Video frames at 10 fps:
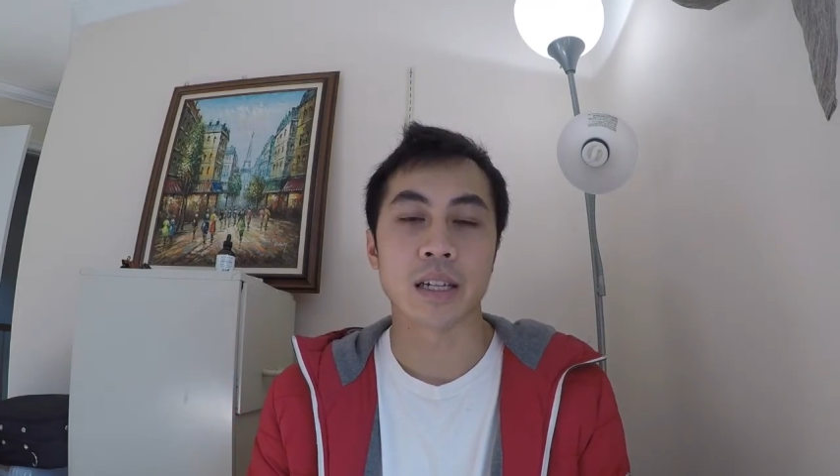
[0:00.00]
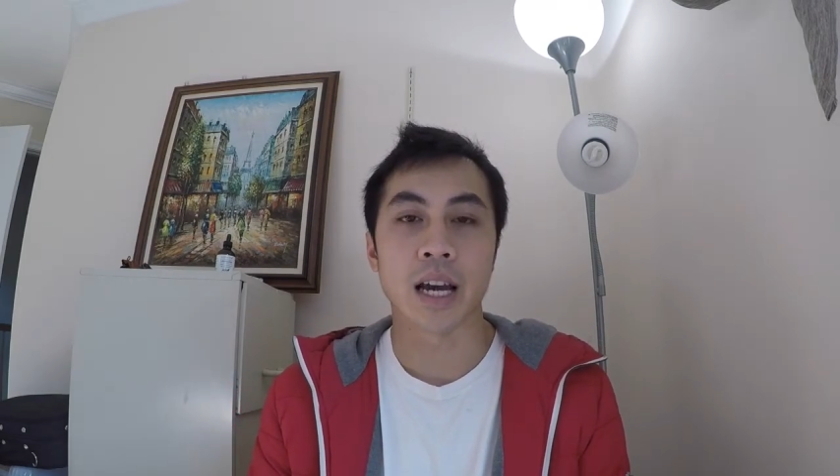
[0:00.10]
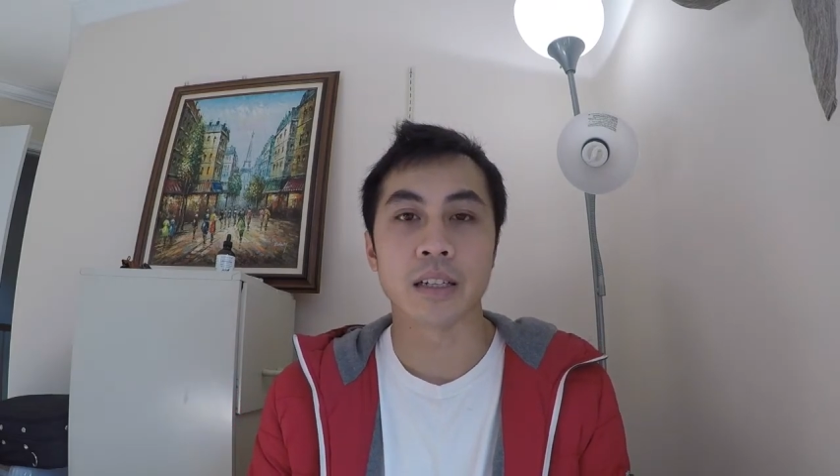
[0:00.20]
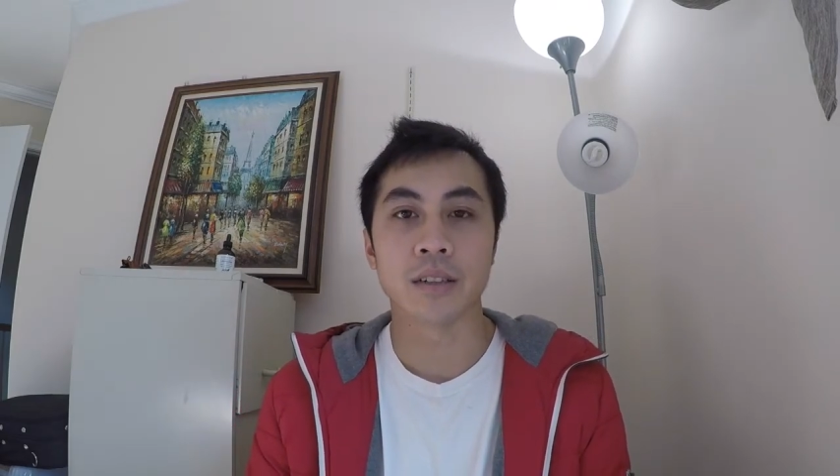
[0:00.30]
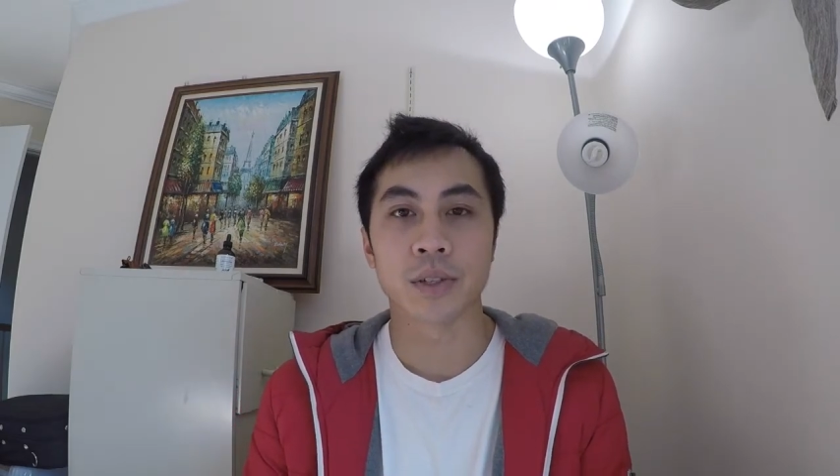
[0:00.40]

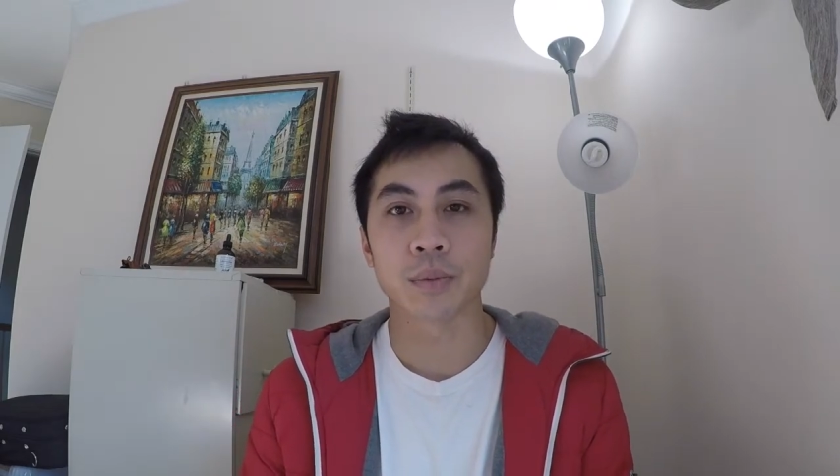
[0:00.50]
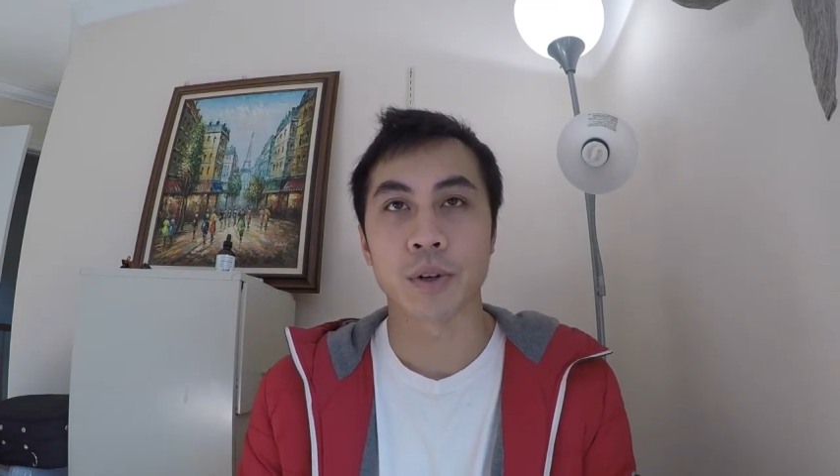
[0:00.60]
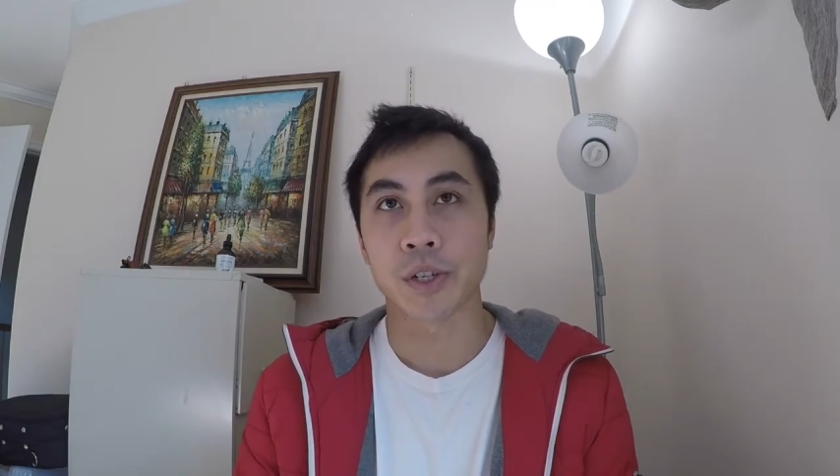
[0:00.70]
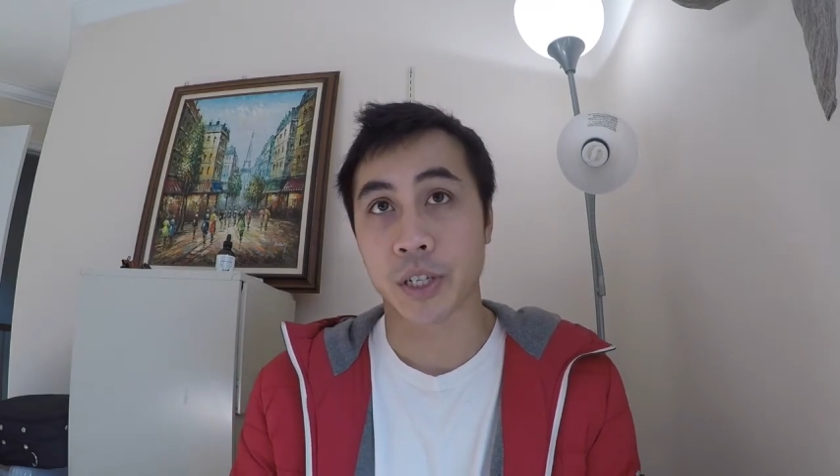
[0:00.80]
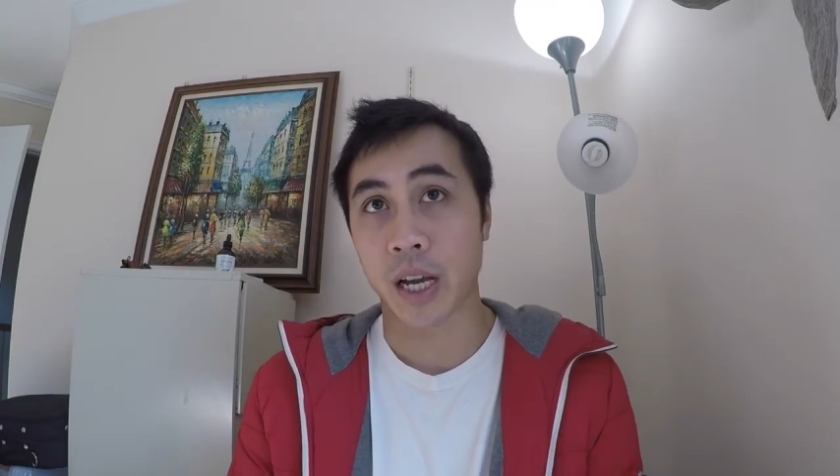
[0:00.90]
end of
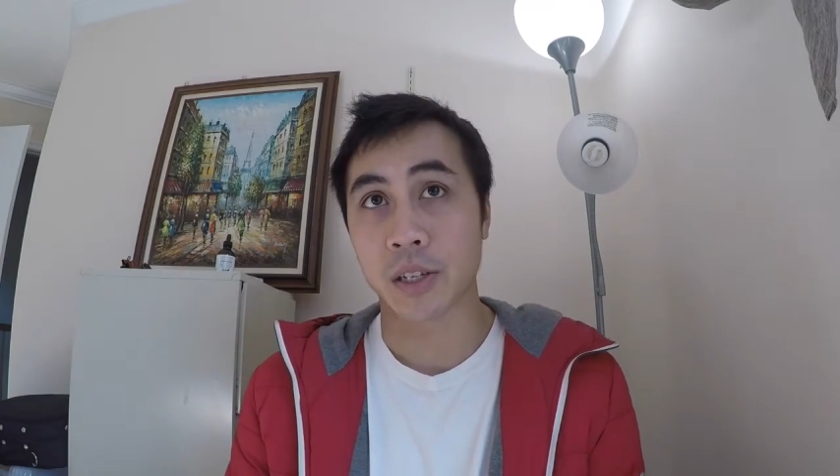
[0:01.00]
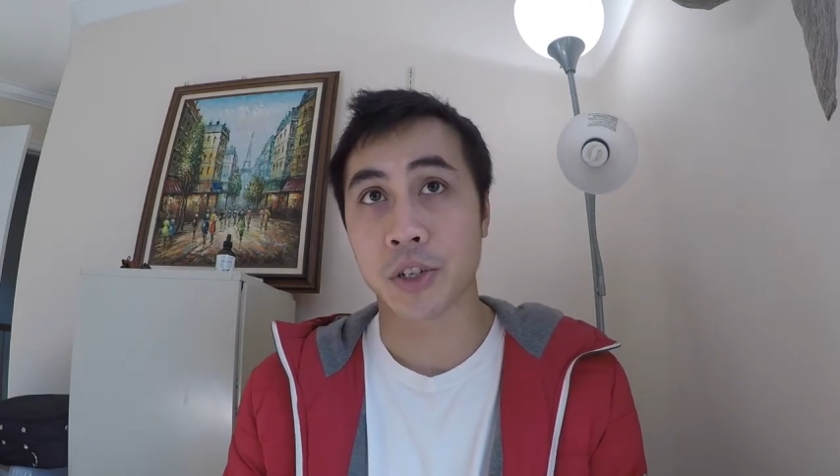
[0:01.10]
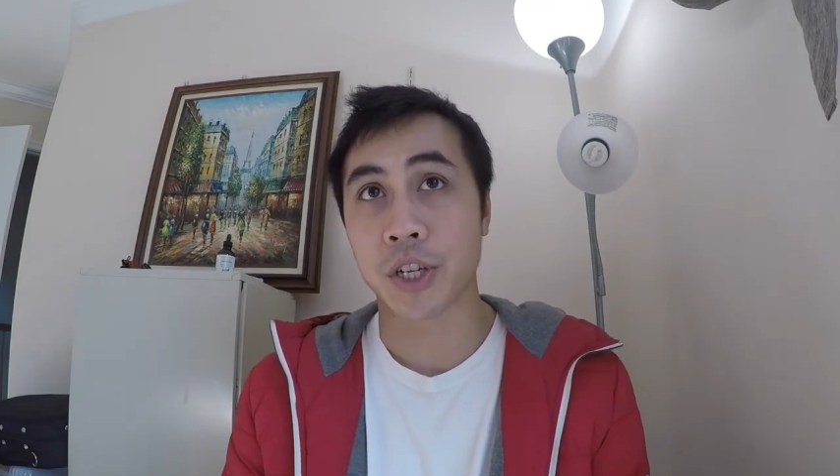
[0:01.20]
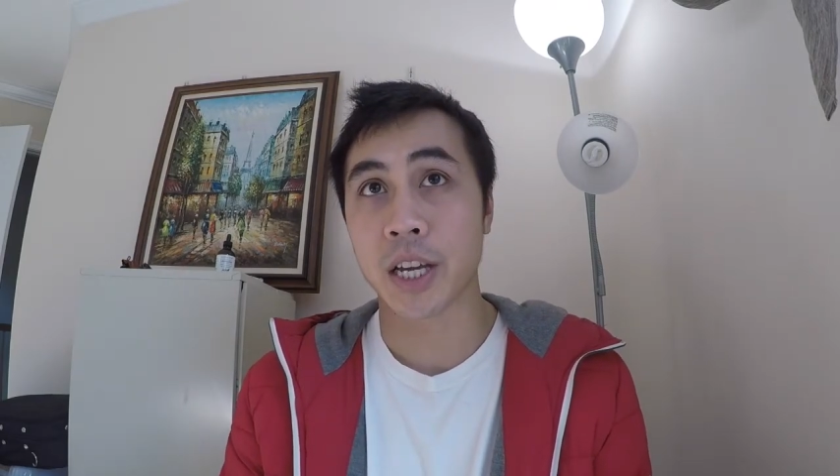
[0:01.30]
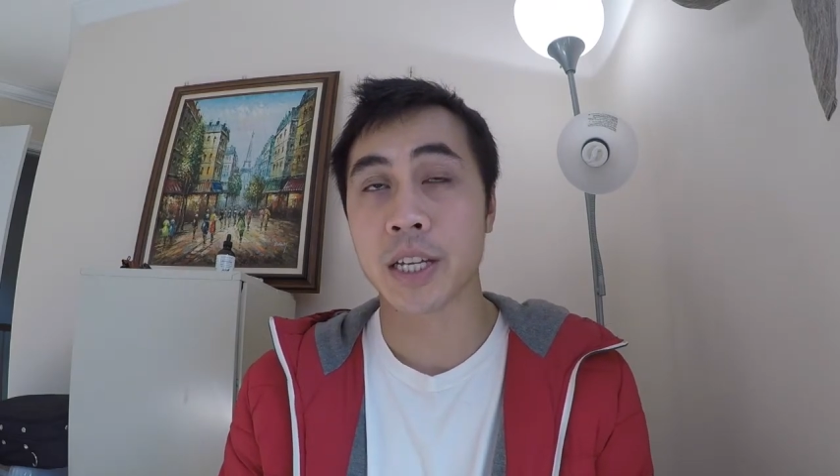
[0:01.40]
sprint challenge
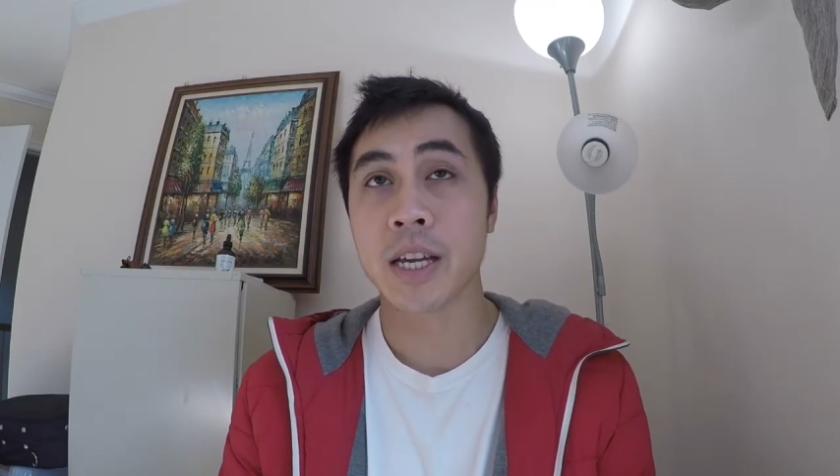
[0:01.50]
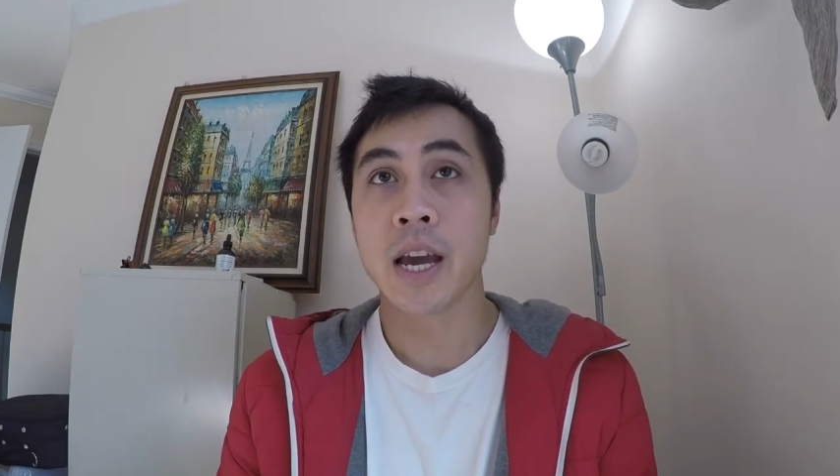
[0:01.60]
day.